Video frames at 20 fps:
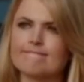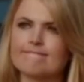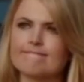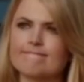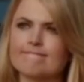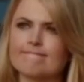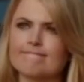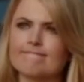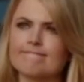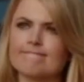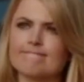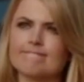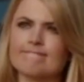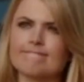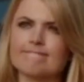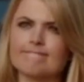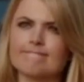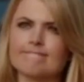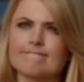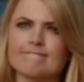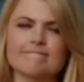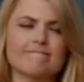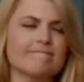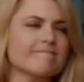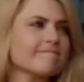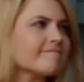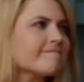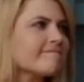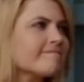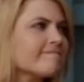
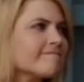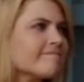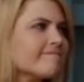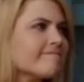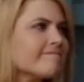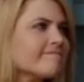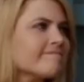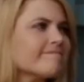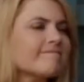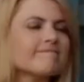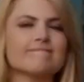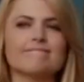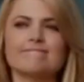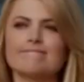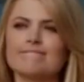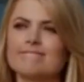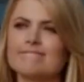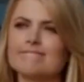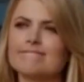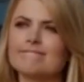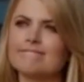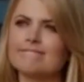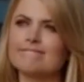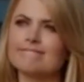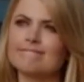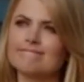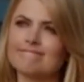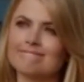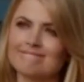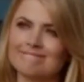
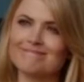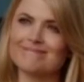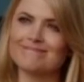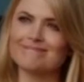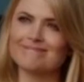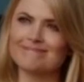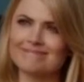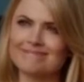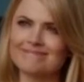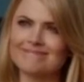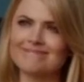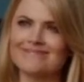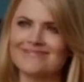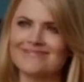The person shown says nothing.